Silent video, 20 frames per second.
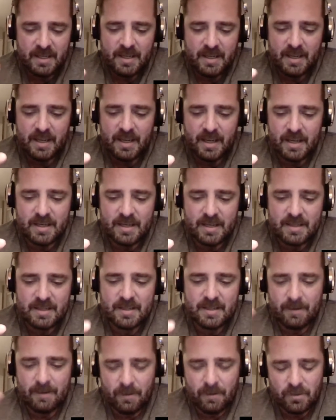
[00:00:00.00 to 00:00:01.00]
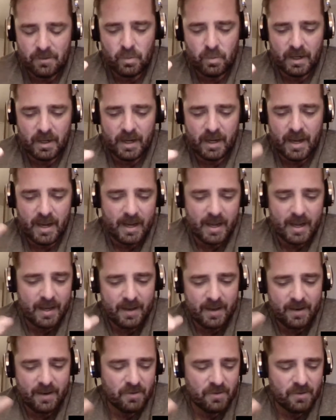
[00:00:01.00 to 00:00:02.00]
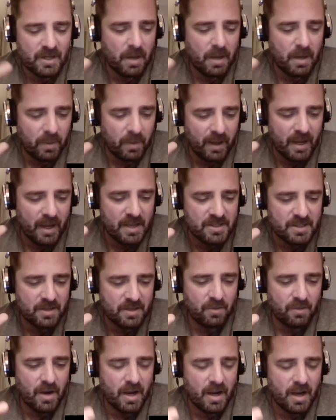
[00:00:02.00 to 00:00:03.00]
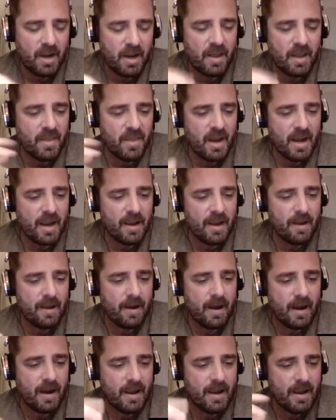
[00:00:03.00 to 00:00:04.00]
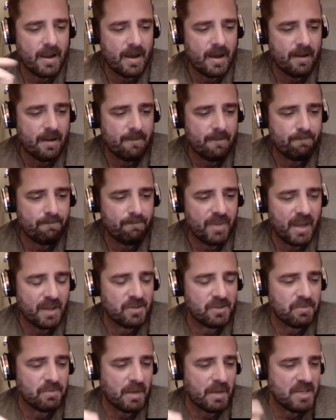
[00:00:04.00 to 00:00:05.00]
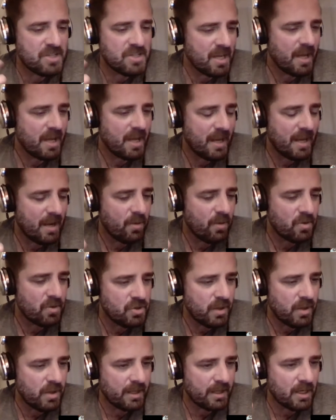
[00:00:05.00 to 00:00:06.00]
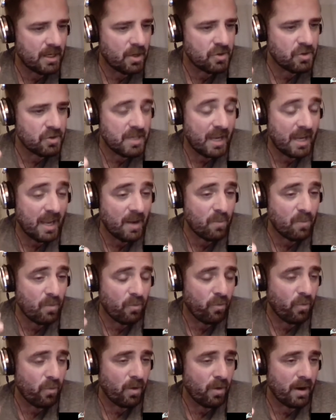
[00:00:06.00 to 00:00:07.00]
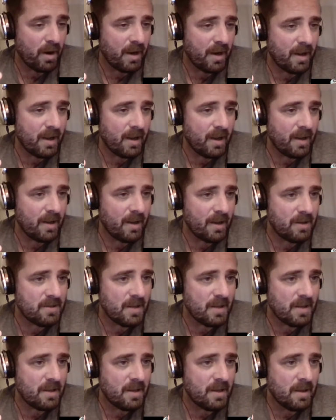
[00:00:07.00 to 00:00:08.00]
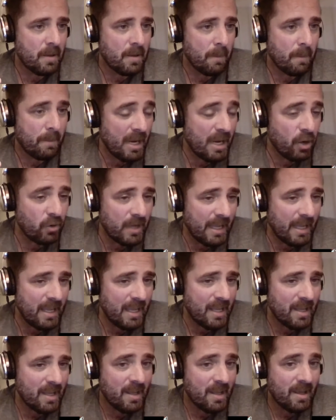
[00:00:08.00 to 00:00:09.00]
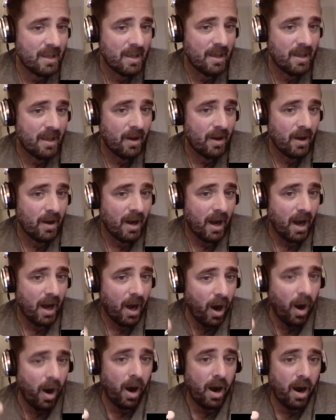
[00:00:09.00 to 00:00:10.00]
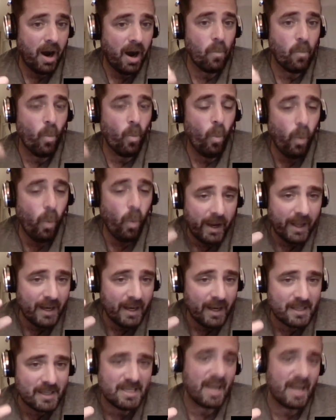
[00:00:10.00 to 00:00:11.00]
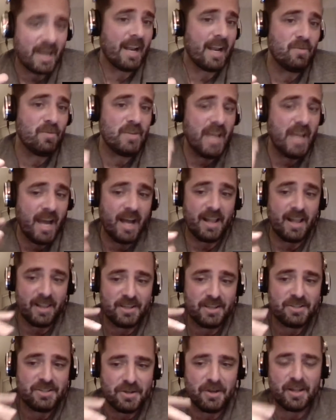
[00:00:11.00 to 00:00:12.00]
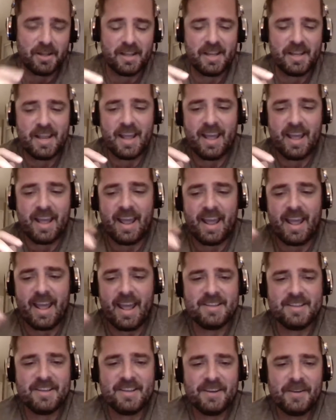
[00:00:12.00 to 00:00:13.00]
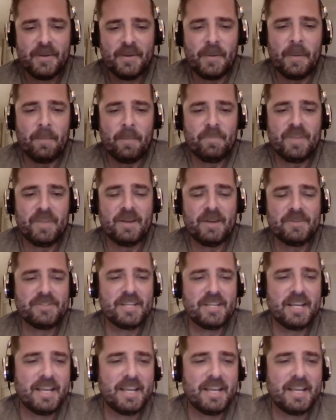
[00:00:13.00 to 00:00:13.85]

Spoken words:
And it was one guy, and there was a couple guys in the running. And then I asked my son, hey, would you like to go? And he said, POD? Oh, I'm wicked excited. Yeah, let's do it. And it's